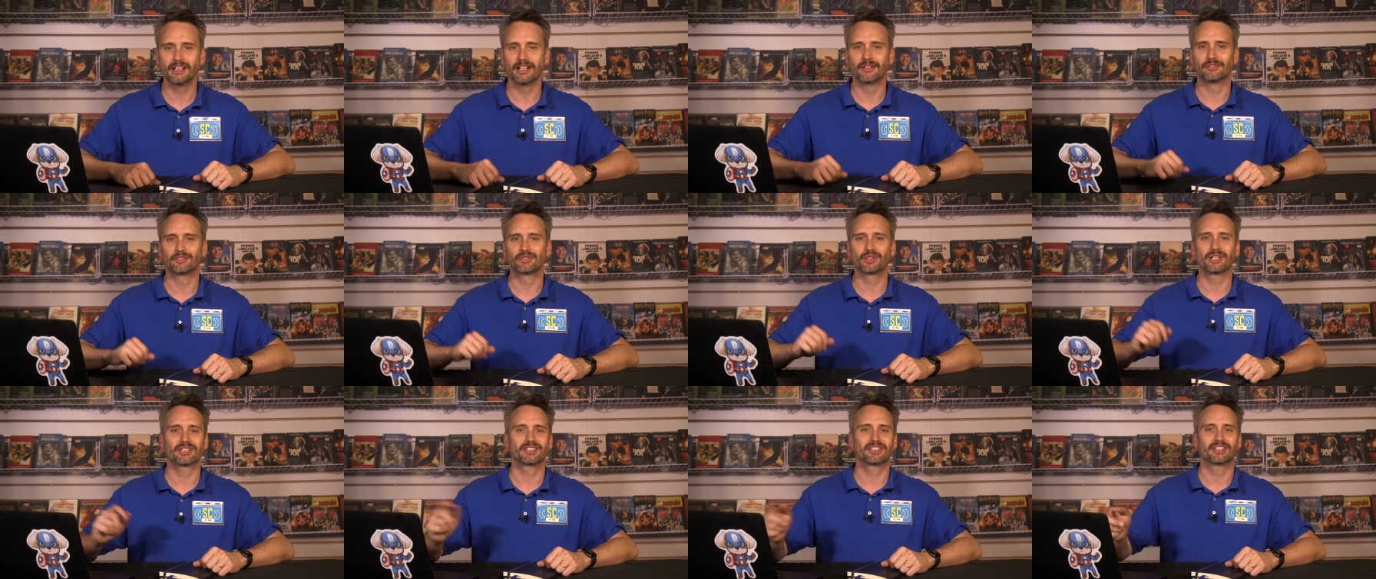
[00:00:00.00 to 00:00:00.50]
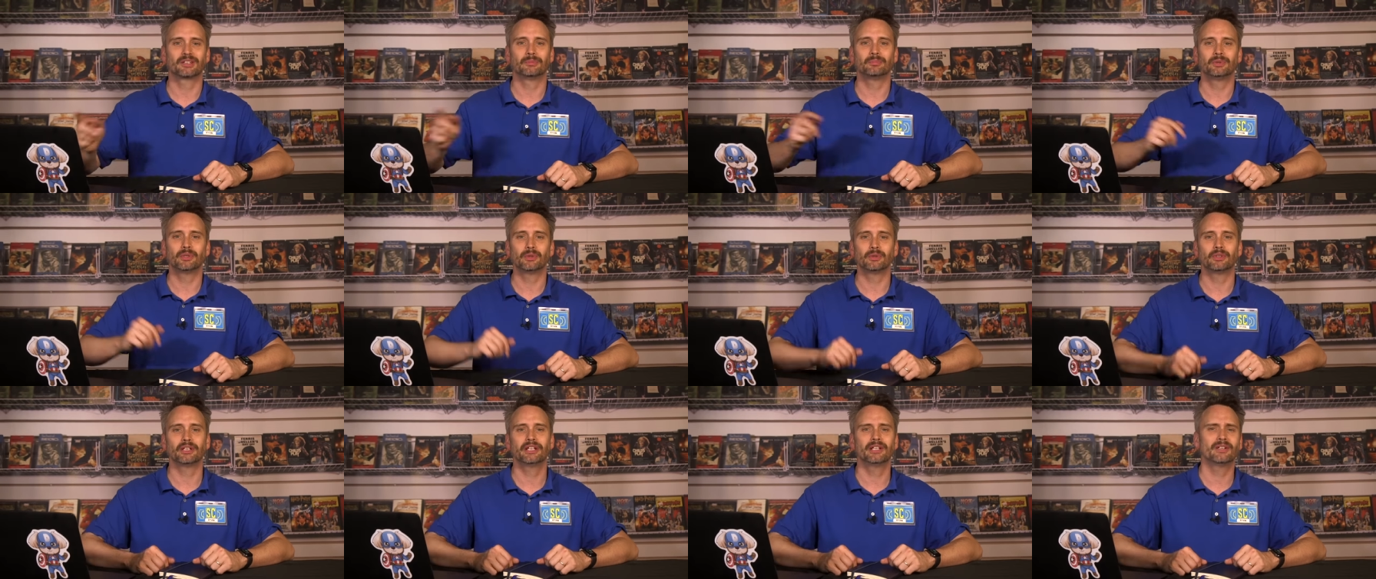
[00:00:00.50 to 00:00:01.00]
I've tricked the
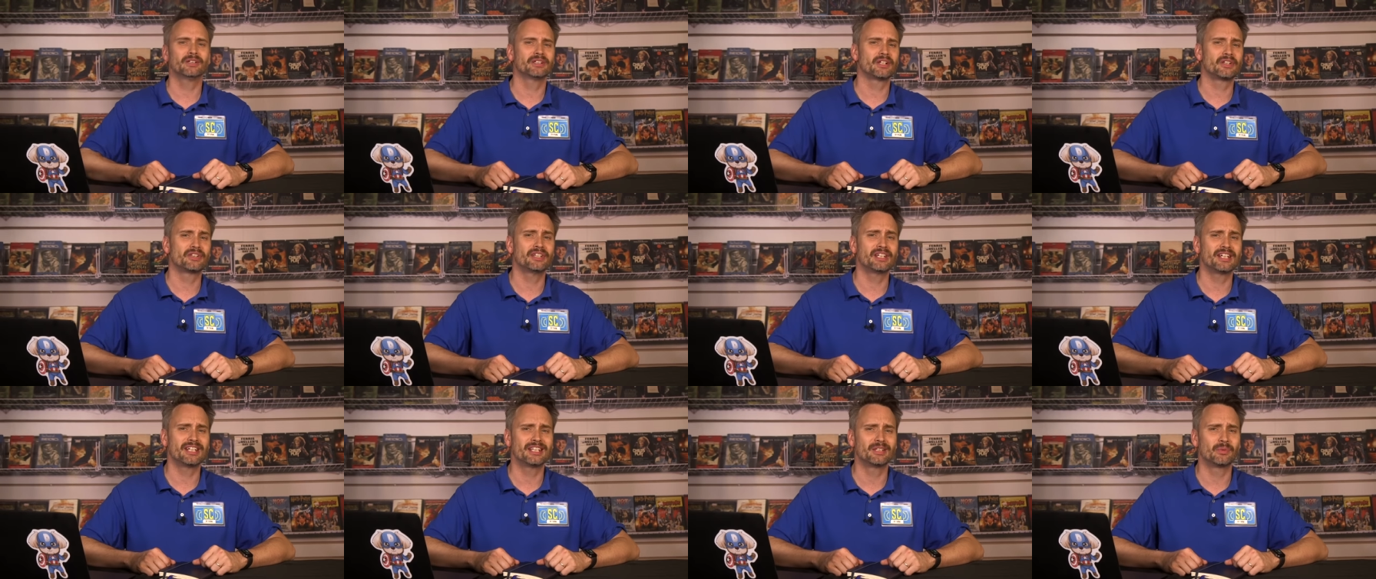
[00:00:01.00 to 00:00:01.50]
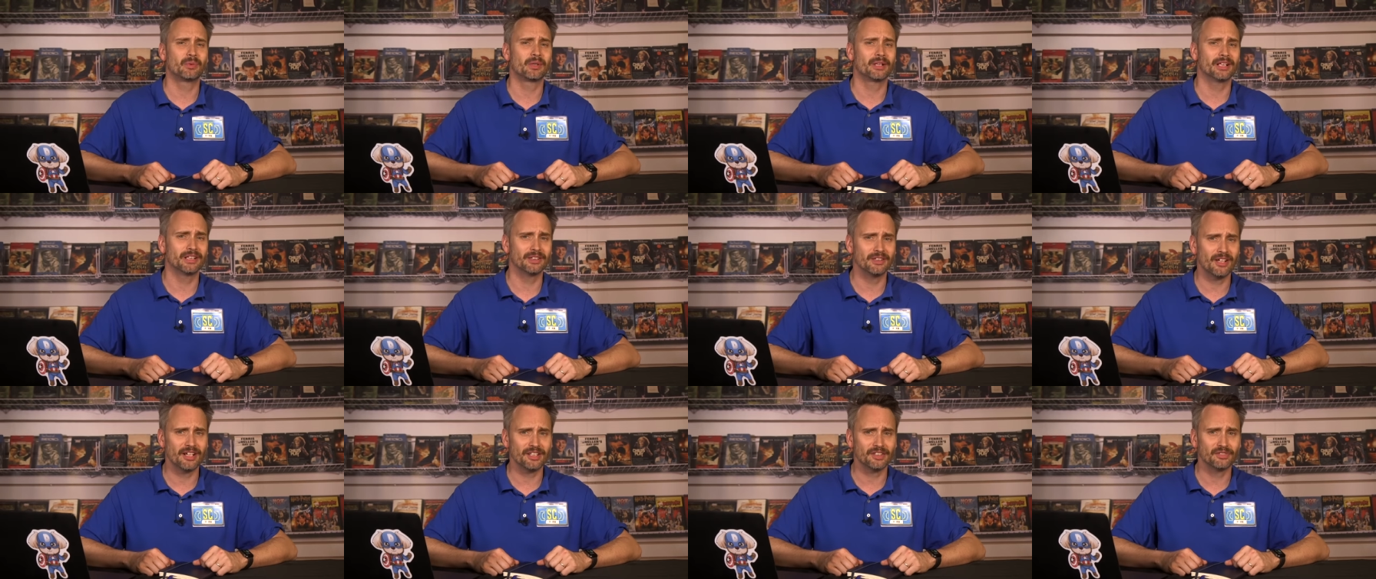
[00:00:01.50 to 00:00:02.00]
computer here into thinking that we're
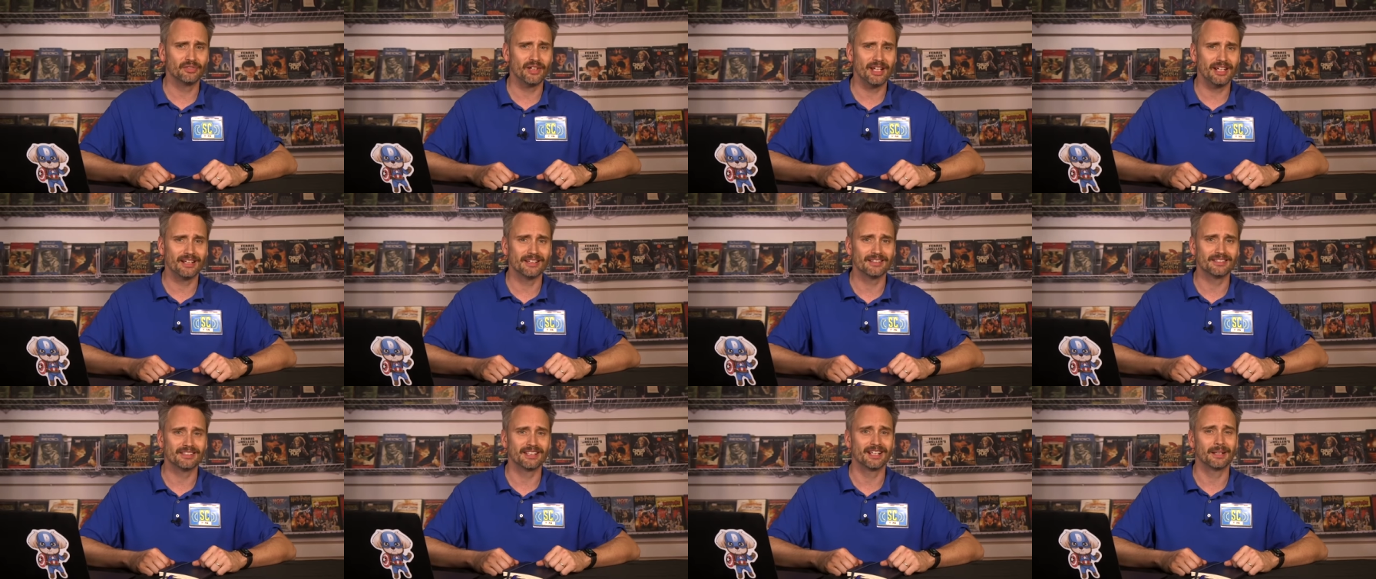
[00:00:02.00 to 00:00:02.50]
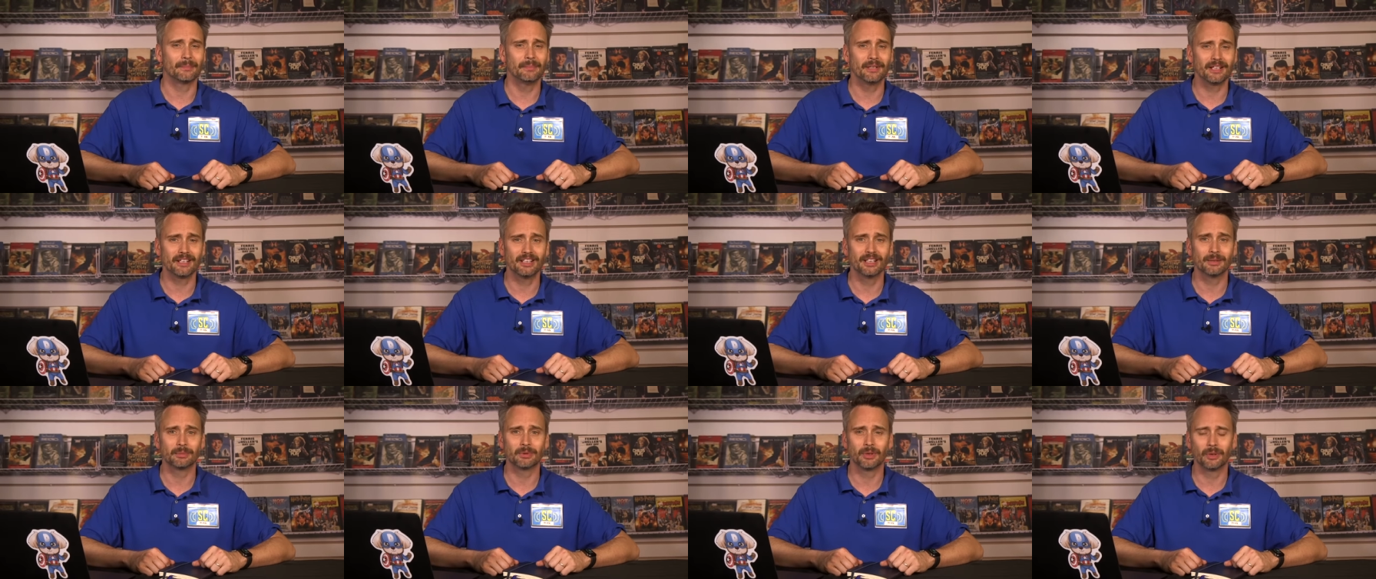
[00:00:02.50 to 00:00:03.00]
in Las Vegas, and I'm
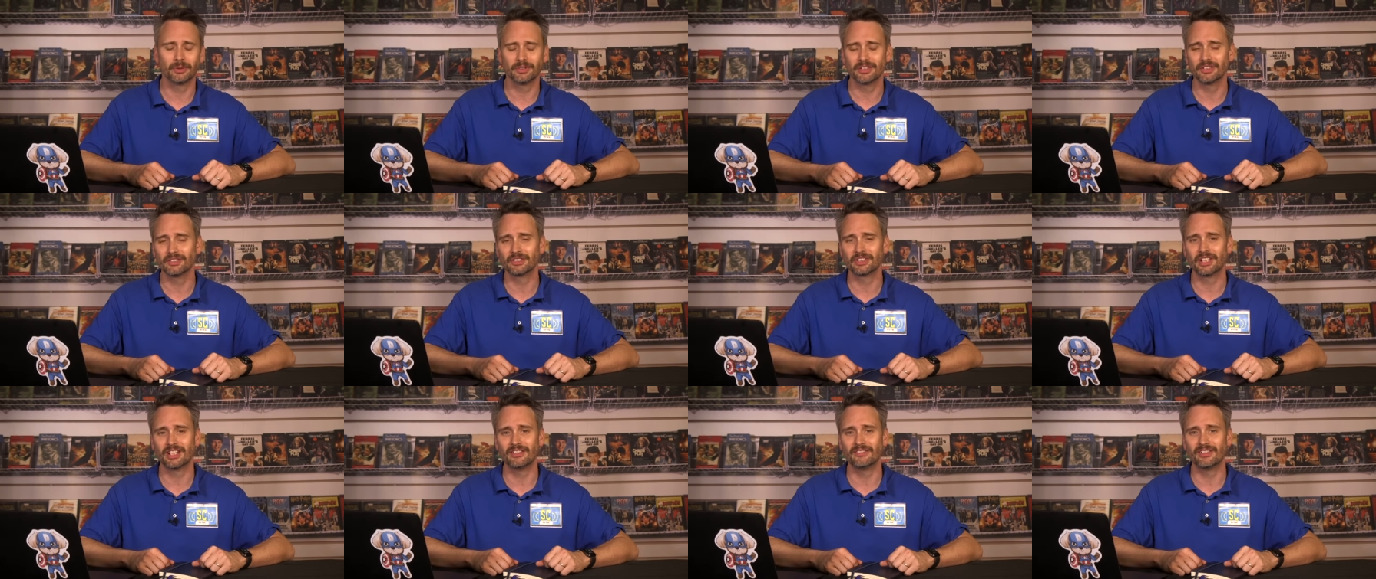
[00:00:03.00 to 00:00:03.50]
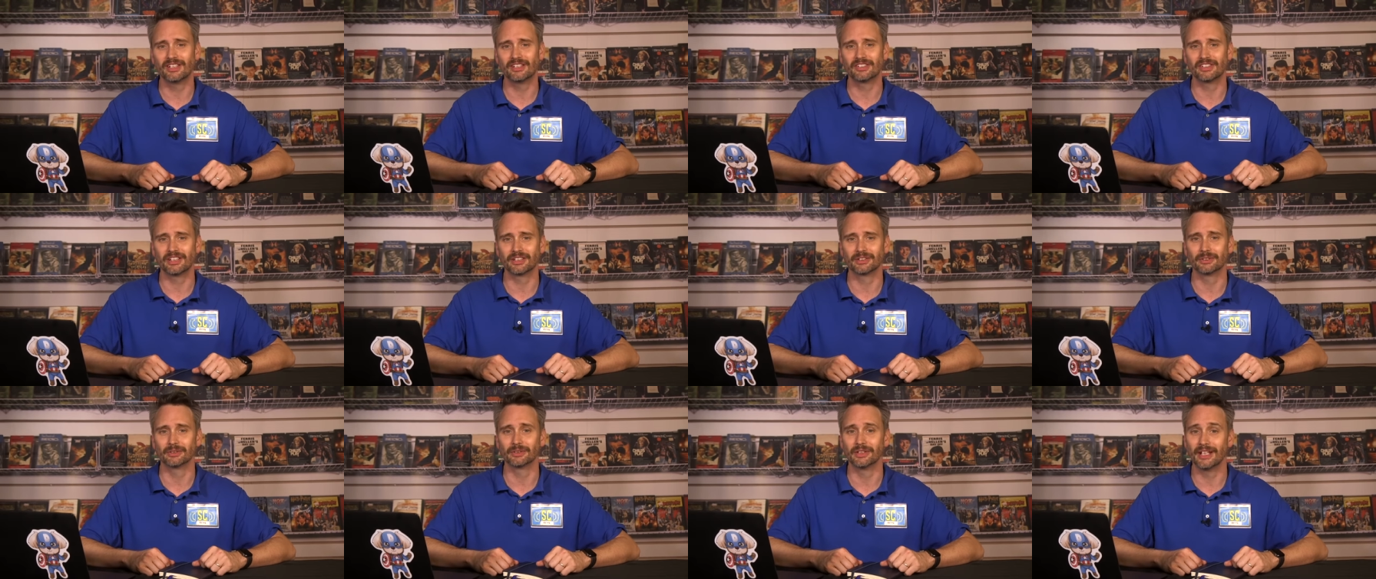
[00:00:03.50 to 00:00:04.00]
picking up Colton's TV signal